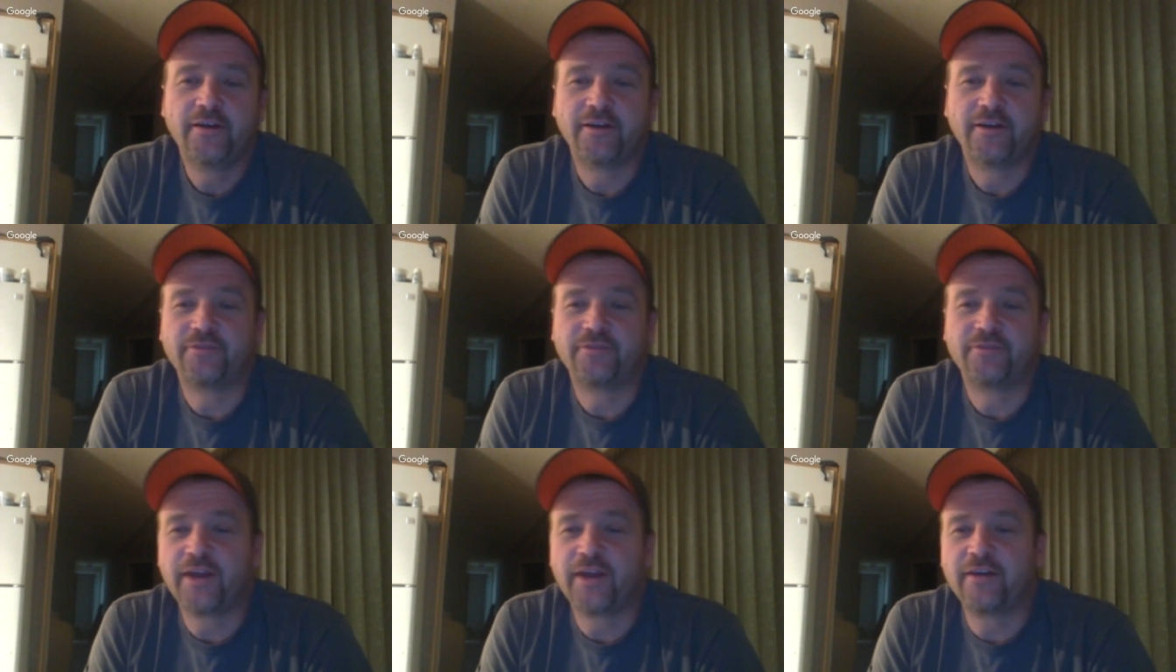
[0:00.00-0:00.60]
and it's
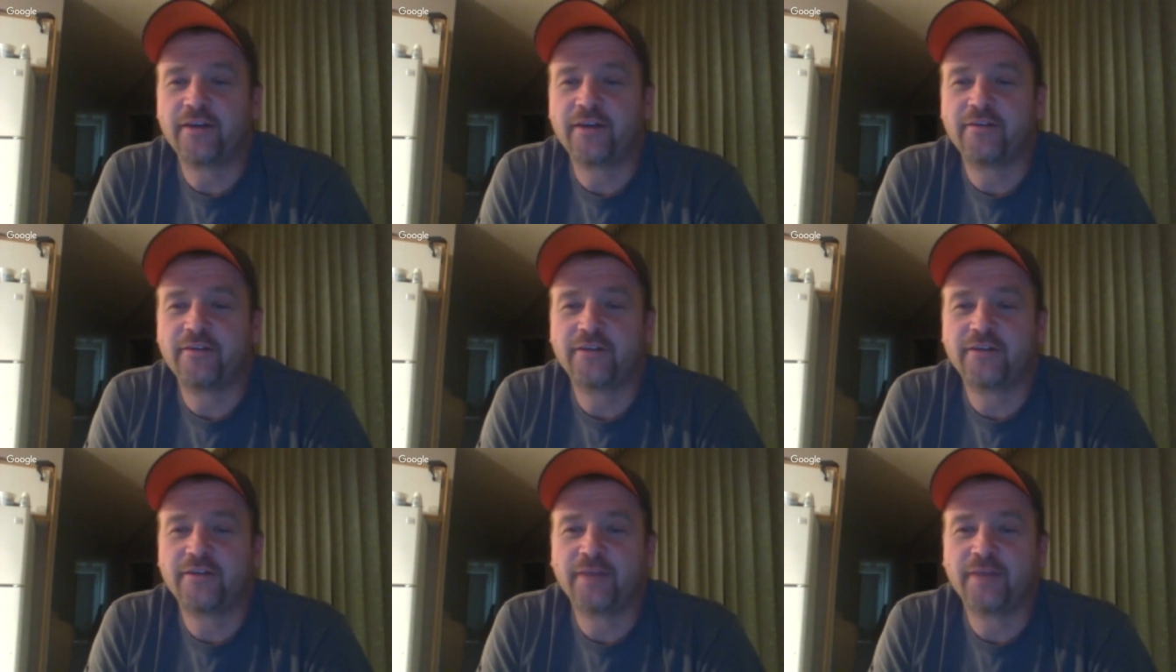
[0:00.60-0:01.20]
raining all
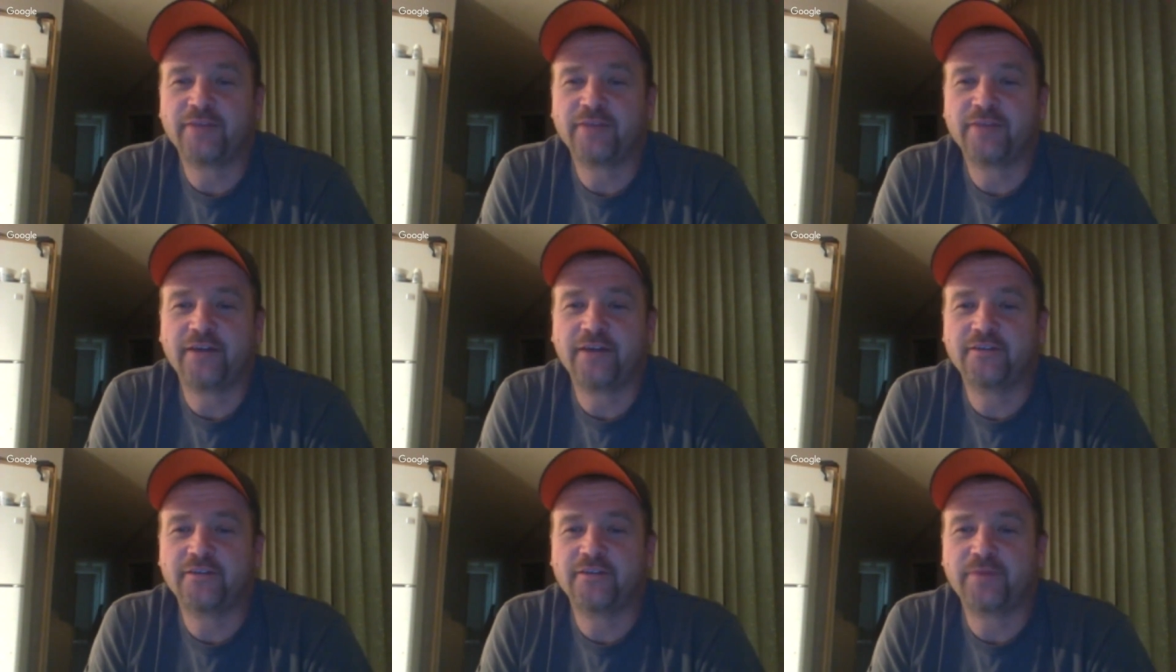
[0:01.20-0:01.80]
the time,
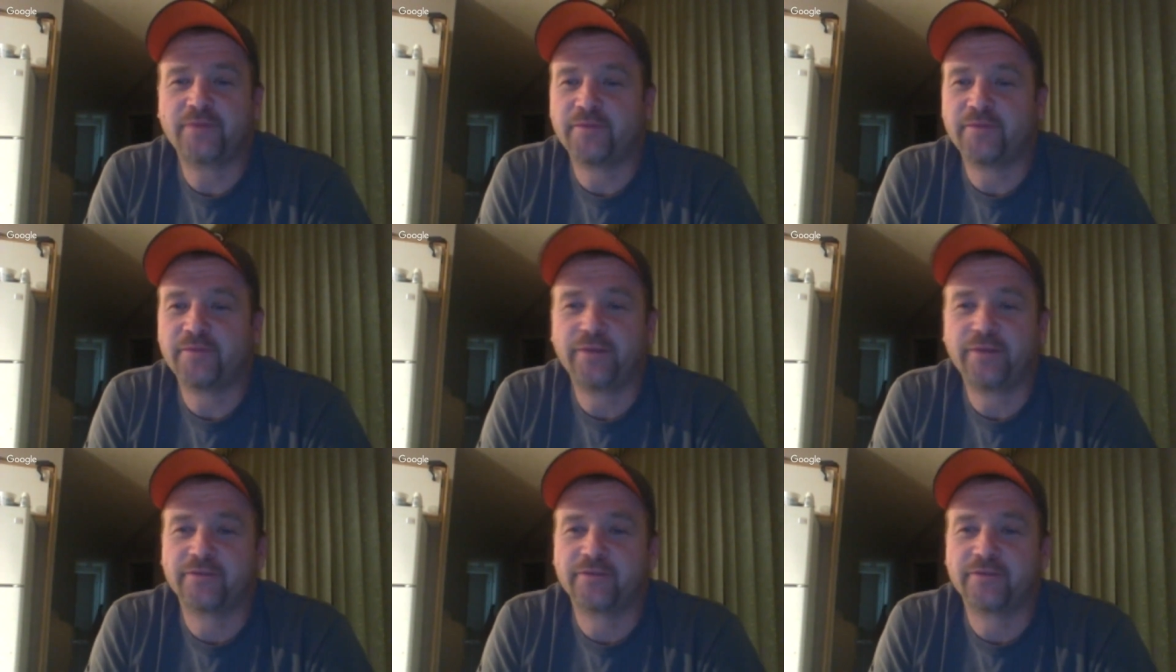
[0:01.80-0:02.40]
silage is probably the
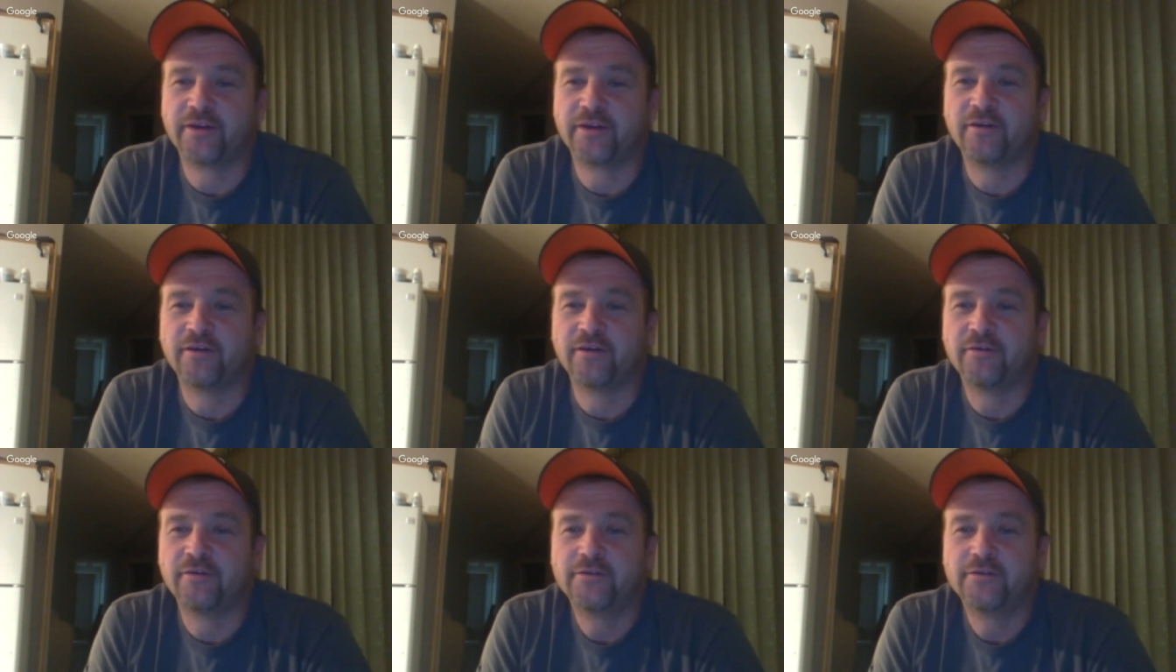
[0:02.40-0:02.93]
best way to go.